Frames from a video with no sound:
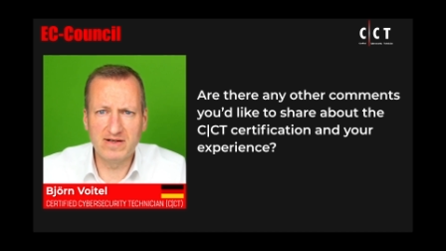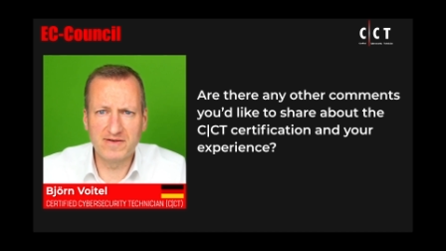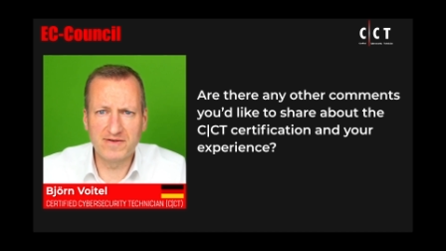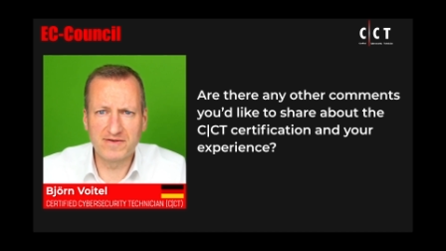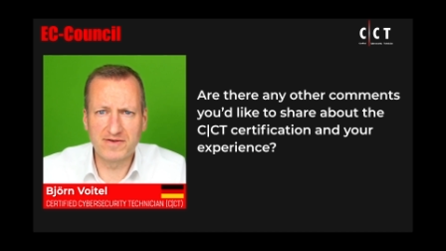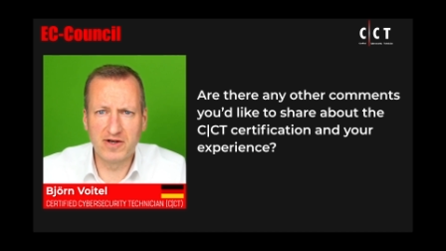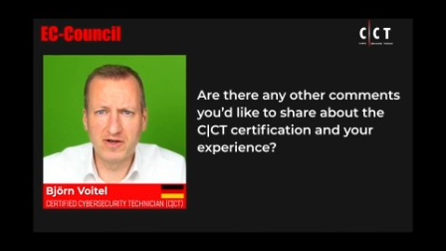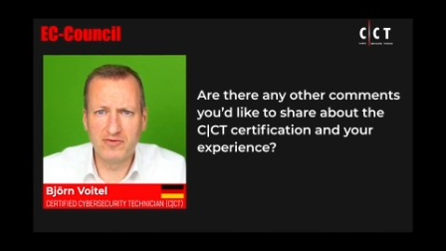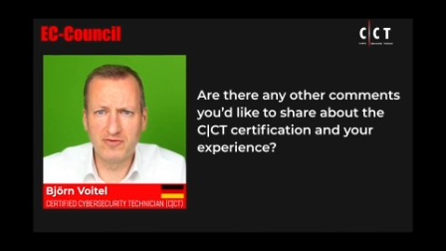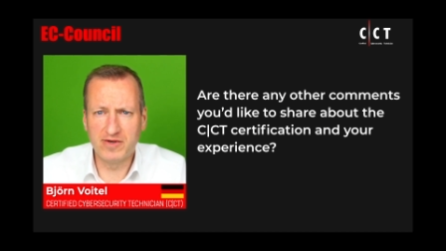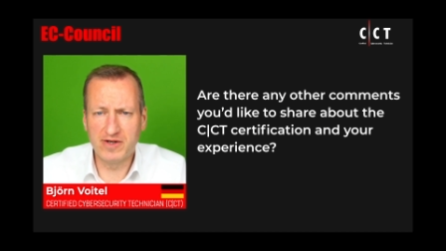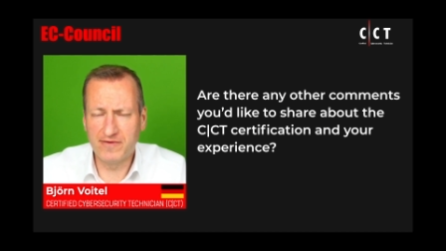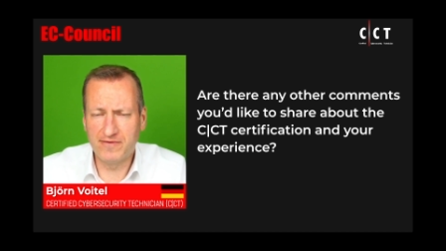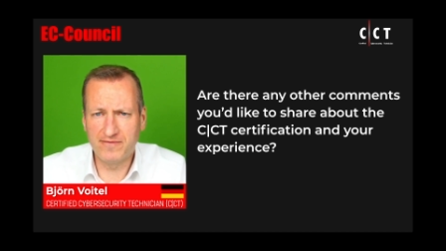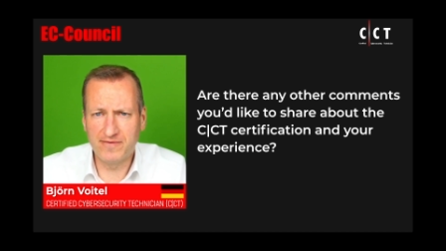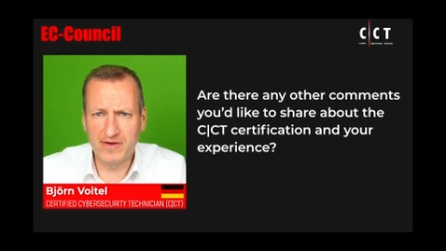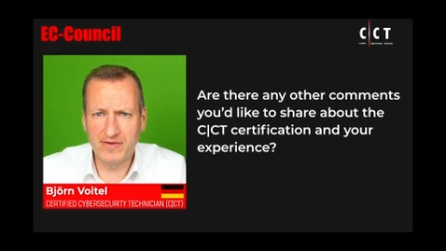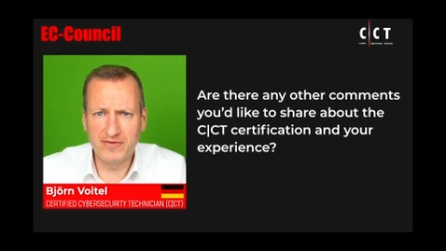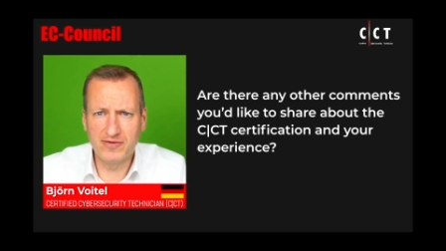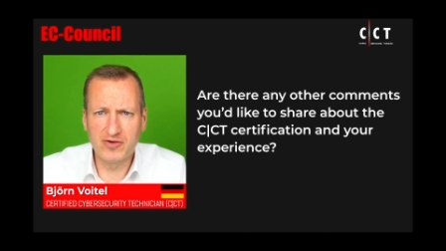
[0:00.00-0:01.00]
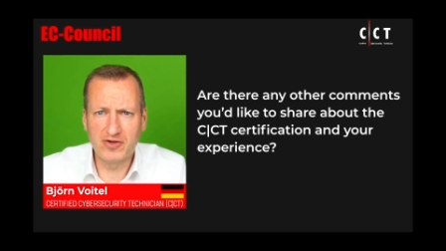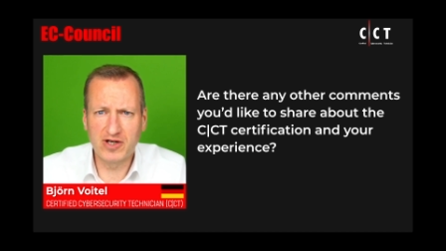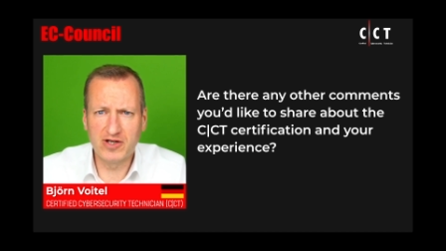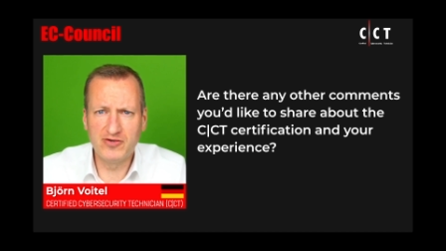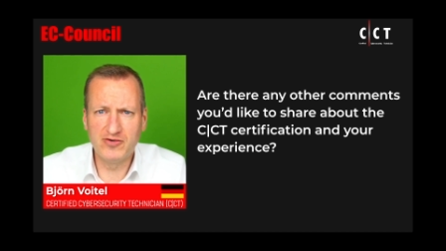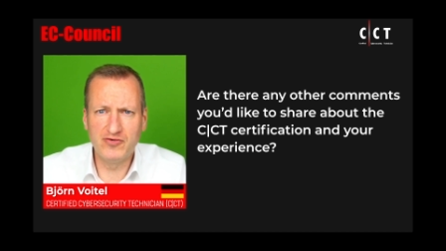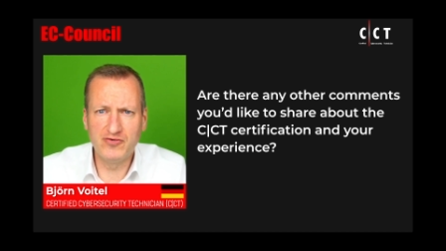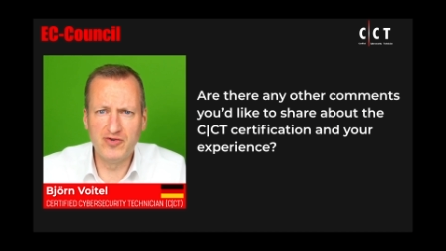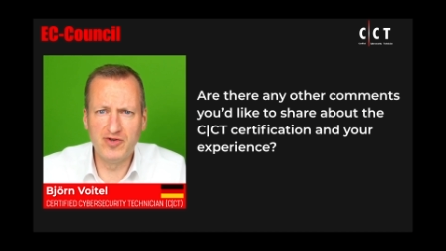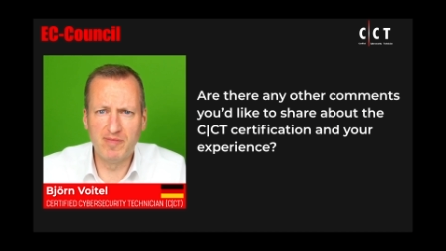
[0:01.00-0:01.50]
so if, if you can
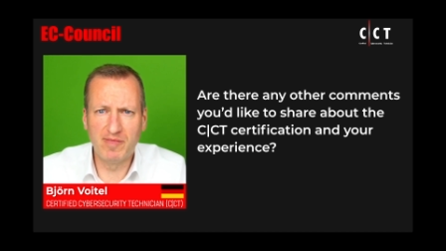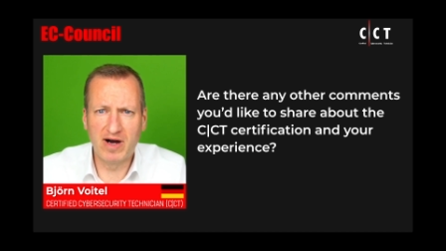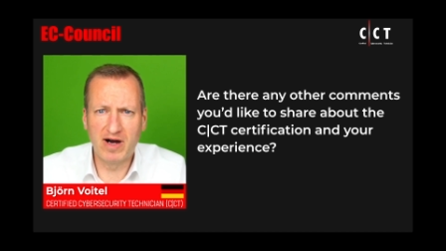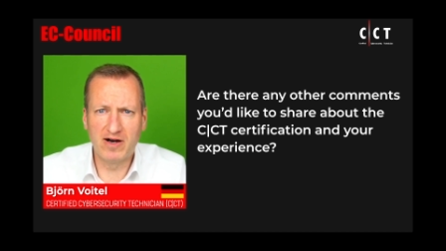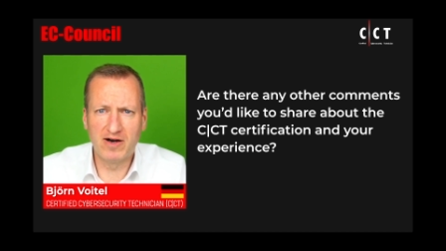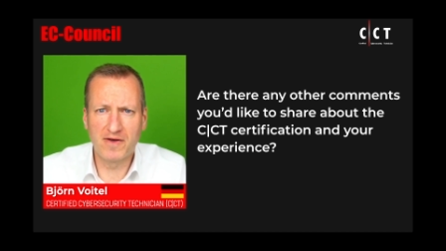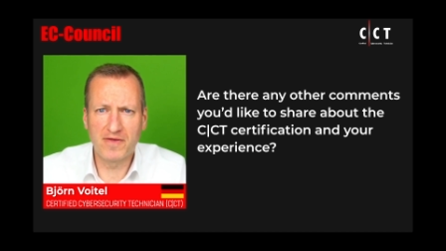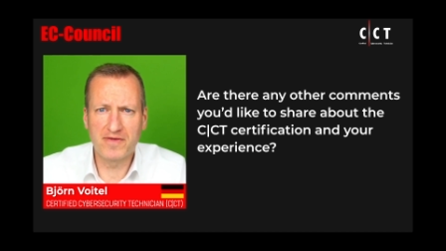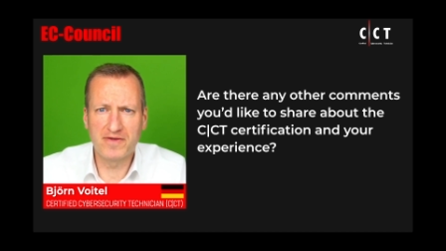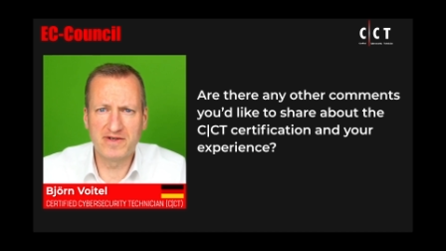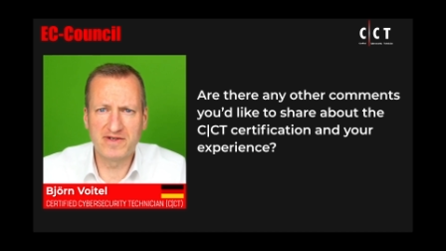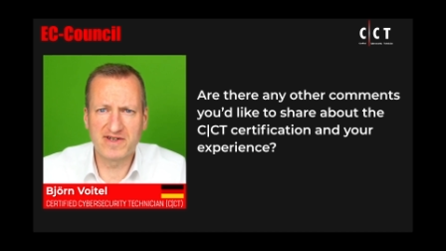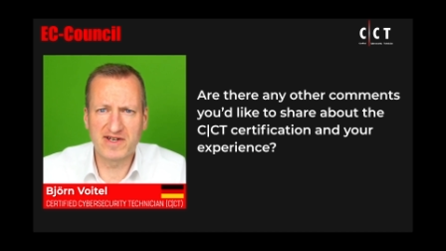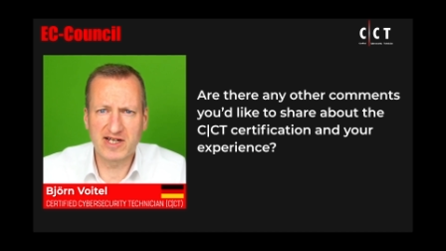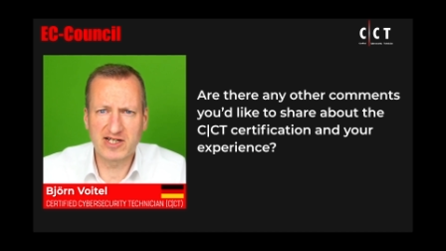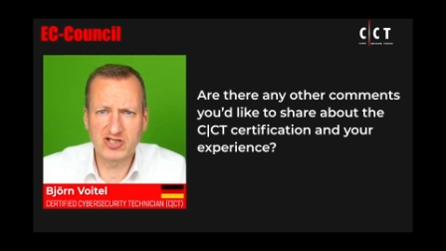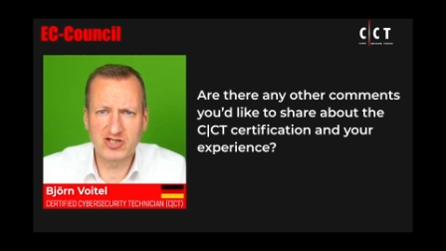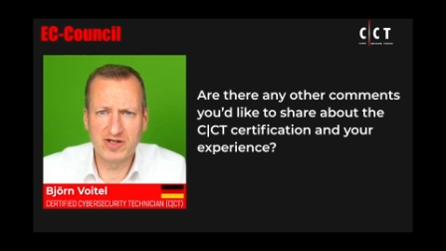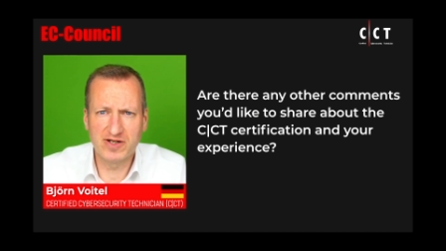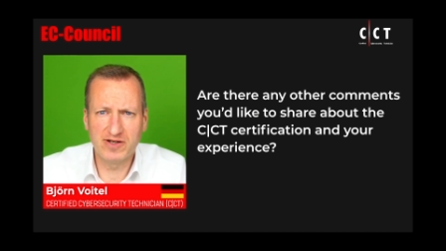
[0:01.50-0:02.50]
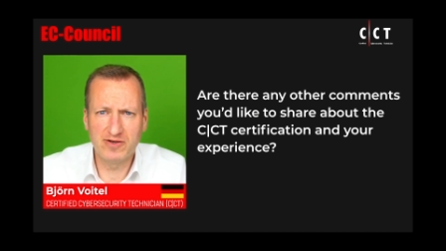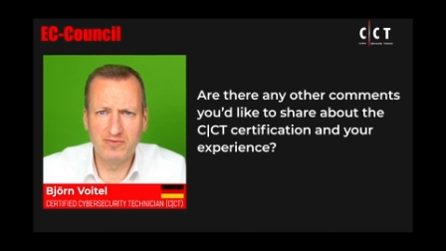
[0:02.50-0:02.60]
do the math, this actually